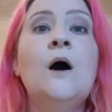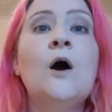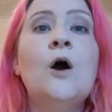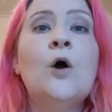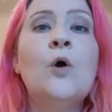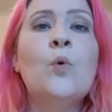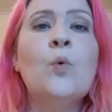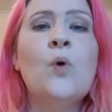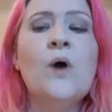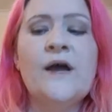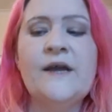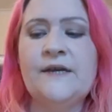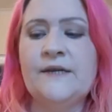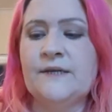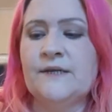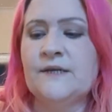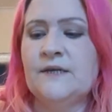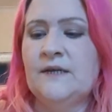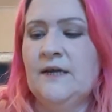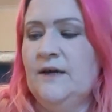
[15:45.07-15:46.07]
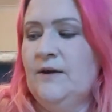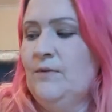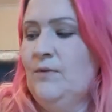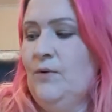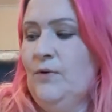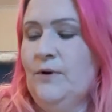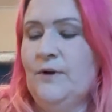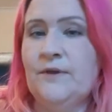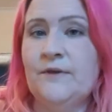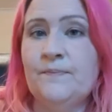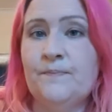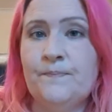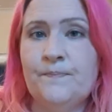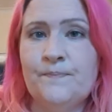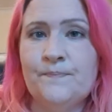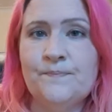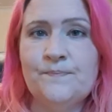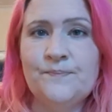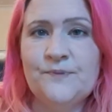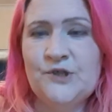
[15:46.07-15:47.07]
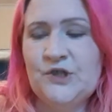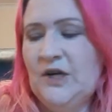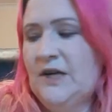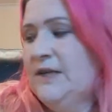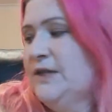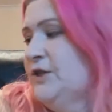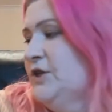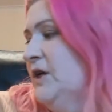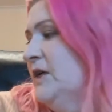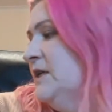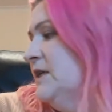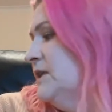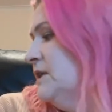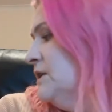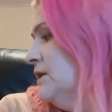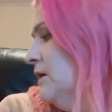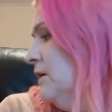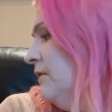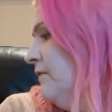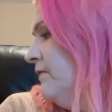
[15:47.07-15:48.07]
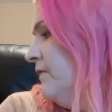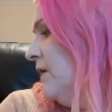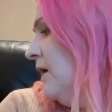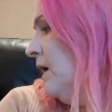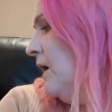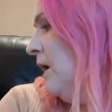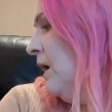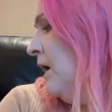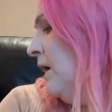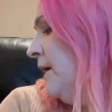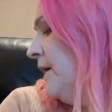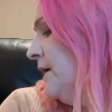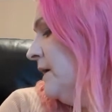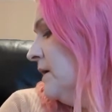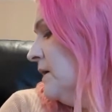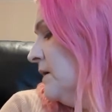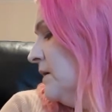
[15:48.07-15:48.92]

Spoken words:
Right, now on to the shiny stuff. I